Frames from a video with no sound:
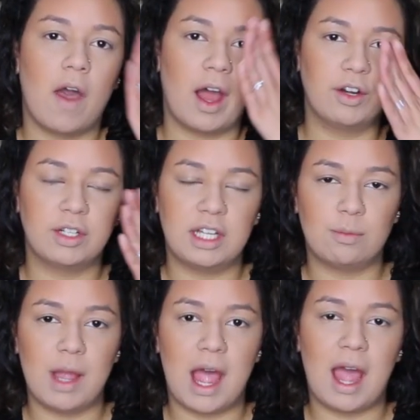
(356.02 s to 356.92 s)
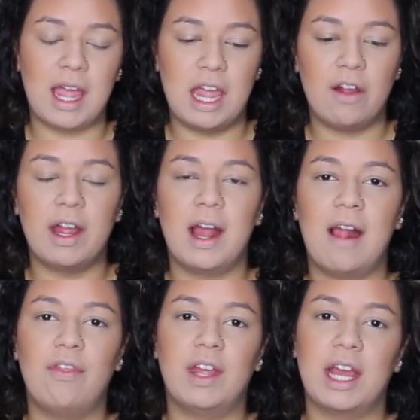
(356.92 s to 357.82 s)
underneath my eye area,
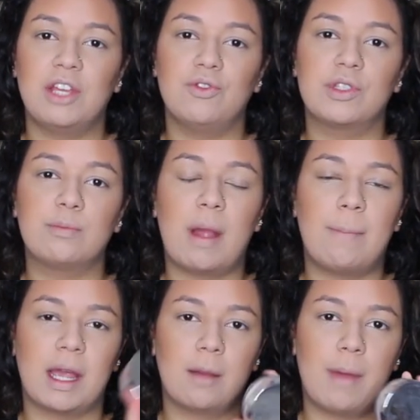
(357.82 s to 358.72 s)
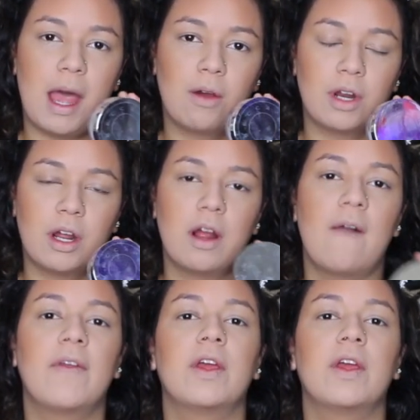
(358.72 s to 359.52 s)
and then I used my Becca powder